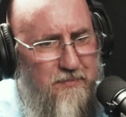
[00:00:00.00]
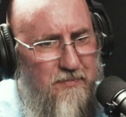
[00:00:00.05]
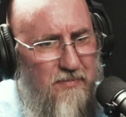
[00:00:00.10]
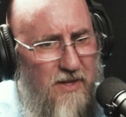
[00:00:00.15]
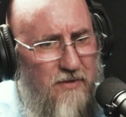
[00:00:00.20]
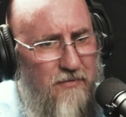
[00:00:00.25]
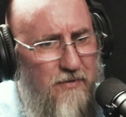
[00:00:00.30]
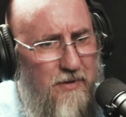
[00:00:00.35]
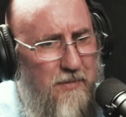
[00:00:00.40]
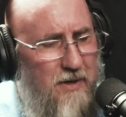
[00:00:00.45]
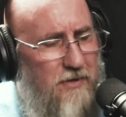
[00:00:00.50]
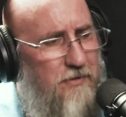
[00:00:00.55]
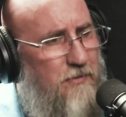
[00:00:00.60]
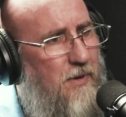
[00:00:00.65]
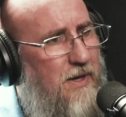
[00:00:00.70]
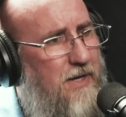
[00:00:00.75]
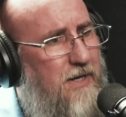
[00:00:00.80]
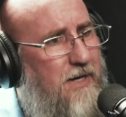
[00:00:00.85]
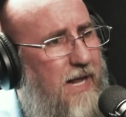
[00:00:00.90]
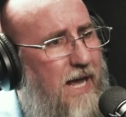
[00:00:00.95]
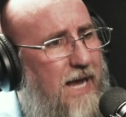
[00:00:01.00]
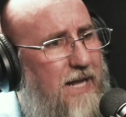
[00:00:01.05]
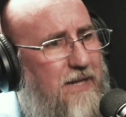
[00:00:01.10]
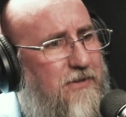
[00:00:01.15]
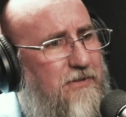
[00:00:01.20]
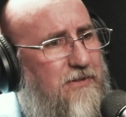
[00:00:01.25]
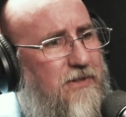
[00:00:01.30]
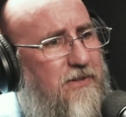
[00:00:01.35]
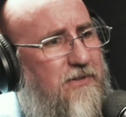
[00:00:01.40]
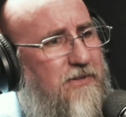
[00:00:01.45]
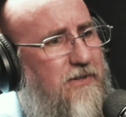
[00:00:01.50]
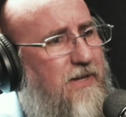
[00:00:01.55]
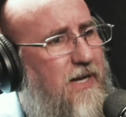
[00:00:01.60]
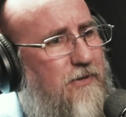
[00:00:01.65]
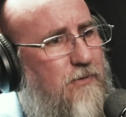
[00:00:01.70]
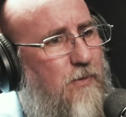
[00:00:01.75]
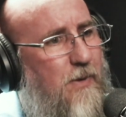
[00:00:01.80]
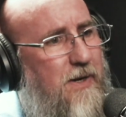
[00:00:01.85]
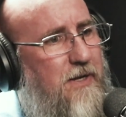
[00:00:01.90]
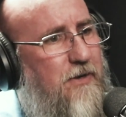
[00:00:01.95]
from us running an ad that says he's got
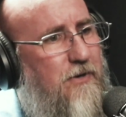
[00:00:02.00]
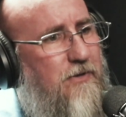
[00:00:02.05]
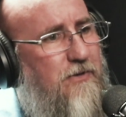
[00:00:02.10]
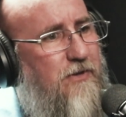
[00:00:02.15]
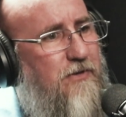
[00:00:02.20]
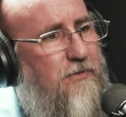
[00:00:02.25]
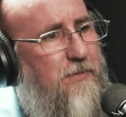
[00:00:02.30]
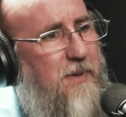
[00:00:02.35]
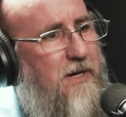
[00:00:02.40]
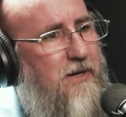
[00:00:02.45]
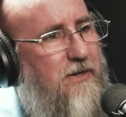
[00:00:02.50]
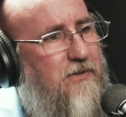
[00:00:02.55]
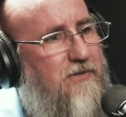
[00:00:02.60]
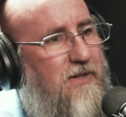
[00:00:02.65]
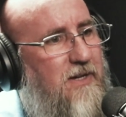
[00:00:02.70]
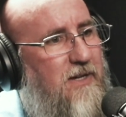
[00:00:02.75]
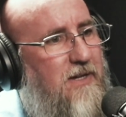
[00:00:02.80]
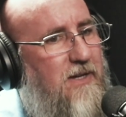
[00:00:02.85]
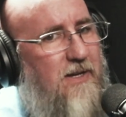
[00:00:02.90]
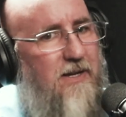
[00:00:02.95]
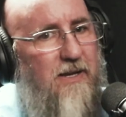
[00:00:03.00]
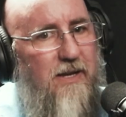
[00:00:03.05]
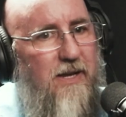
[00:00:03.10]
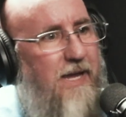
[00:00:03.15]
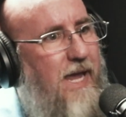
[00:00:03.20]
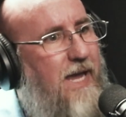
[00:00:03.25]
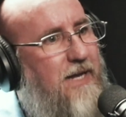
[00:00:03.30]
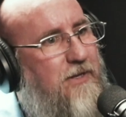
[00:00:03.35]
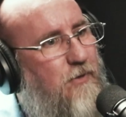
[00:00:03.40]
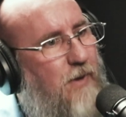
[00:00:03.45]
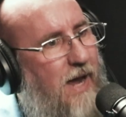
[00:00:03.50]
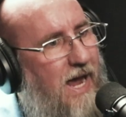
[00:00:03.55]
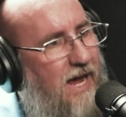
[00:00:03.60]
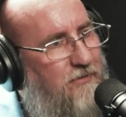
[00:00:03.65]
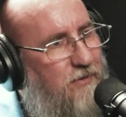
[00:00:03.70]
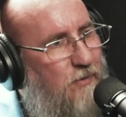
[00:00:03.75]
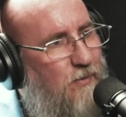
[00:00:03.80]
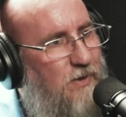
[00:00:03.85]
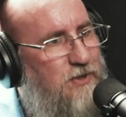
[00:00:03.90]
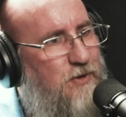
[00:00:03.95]
20 years experience. He can't do
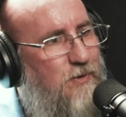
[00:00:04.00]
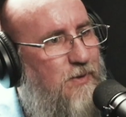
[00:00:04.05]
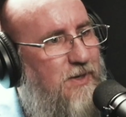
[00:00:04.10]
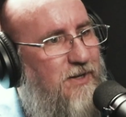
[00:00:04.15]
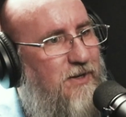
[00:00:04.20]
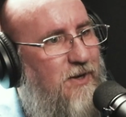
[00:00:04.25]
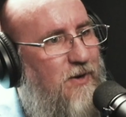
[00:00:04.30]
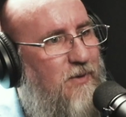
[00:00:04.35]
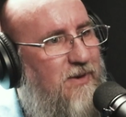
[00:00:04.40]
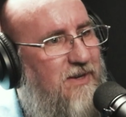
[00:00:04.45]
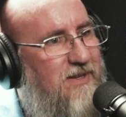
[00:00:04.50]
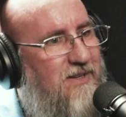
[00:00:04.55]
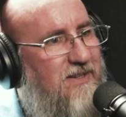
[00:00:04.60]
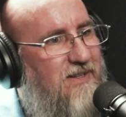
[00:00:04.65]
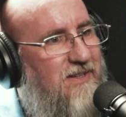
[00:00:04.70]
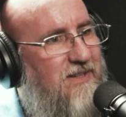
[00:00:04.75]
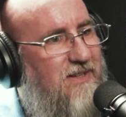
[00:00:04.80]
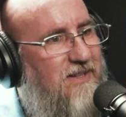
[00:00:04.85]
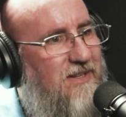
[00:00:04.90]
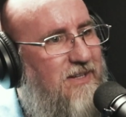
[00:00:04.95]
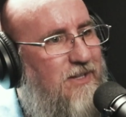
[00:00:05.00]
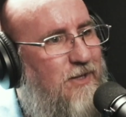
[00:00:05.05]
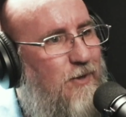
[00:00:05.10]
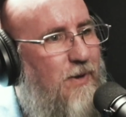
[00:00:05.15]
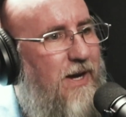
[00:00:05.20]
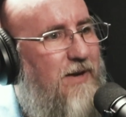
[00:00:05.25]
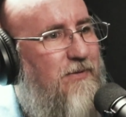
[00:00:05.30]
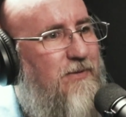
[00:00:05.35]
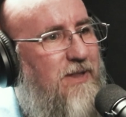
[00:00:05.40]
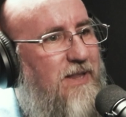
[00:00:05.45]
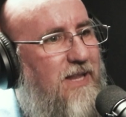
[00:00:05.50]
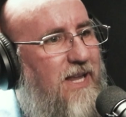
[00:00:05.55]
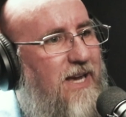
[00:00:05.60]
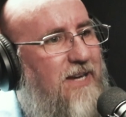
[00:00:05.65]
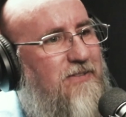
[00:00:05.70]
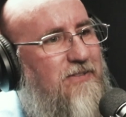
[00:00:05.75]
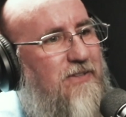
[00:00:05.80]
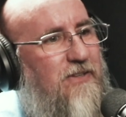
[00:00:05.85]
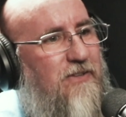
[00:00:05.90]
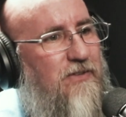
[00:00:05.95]
half of what you can do. You have
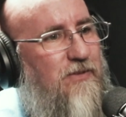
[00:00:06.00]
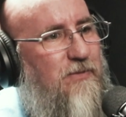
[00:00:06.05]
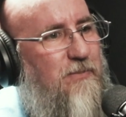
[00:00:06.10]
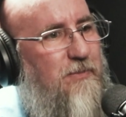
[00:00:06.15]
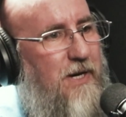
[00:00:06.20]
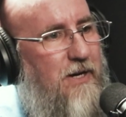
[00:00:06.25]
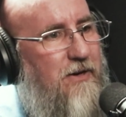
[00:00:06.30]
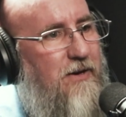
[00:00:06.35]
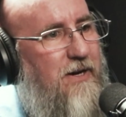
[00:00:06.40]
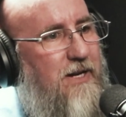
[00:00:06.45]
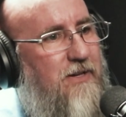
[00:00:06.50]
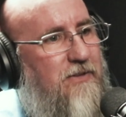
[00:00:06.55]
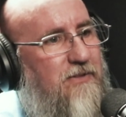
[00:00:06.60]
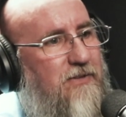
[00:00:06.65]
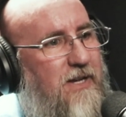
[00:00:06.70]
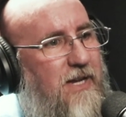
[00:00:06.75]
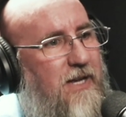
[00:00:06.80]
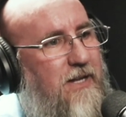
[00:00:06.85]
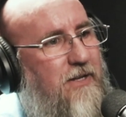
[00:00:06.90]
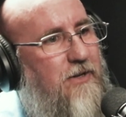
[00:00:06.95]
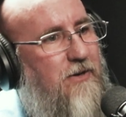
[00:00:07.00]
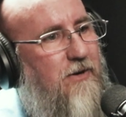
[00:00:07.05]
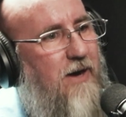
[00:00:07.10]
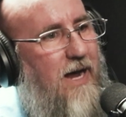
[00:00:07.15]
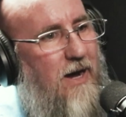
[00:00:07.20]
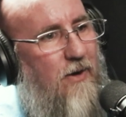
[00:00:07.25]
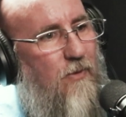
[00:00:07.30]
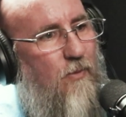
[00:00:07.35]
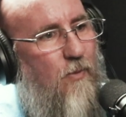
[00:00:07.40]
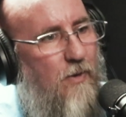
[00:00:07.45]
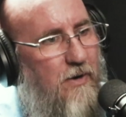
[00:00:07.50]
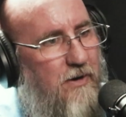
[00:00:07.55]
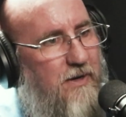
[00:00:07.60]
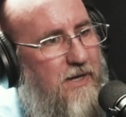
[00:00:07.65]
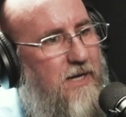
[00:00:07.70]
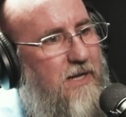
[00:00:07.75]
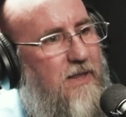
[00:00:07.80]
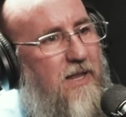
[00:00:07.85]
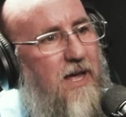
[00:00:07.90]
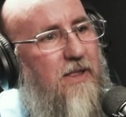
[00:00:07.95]
less experience and you're
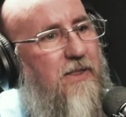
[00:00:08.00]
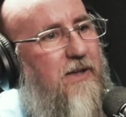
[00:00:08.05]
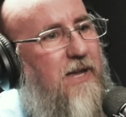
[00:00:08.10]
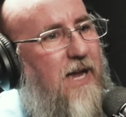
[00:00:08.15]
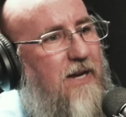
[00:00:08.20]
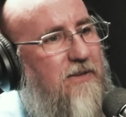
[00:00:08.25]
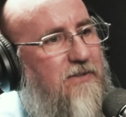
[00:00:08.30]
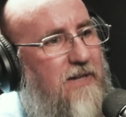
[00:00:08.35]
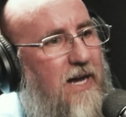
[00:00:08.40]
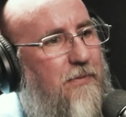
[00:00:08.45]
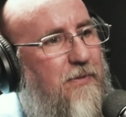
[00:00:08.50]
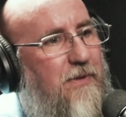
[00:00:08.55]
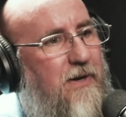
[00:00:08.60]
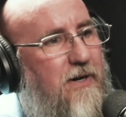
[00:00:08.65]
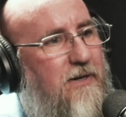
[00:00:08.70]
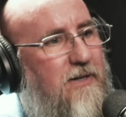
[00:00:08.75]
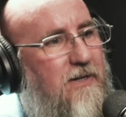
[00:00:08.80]
outworking a lot of the guys out there.